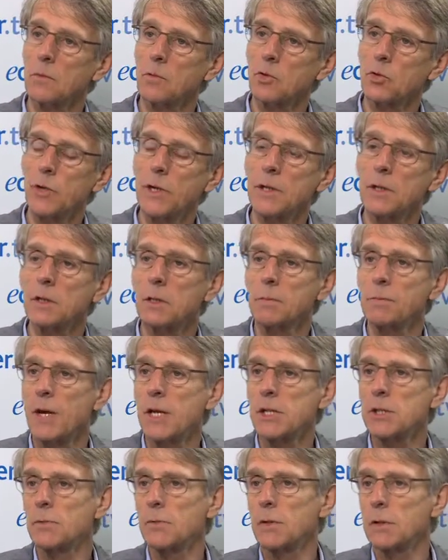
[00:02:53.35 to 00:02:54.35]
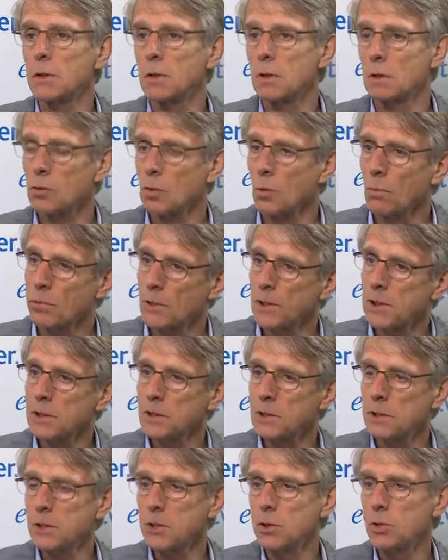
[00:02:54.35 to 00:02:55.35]
treating the patient with a
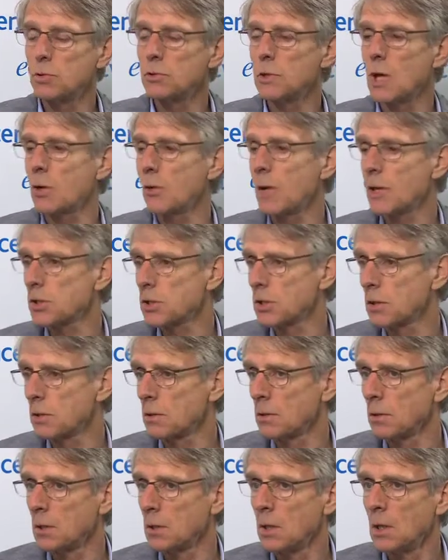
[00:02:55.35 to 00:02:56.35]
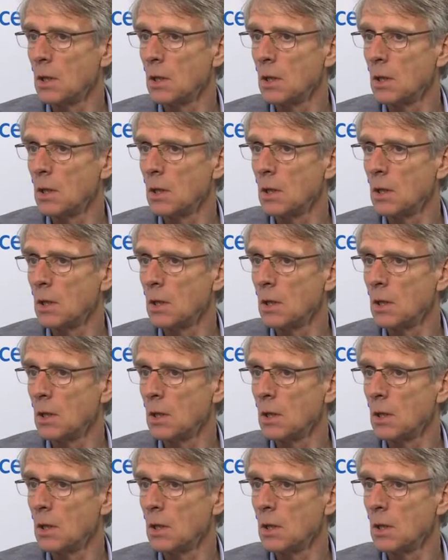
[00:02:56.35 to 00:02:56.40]
completely new direction,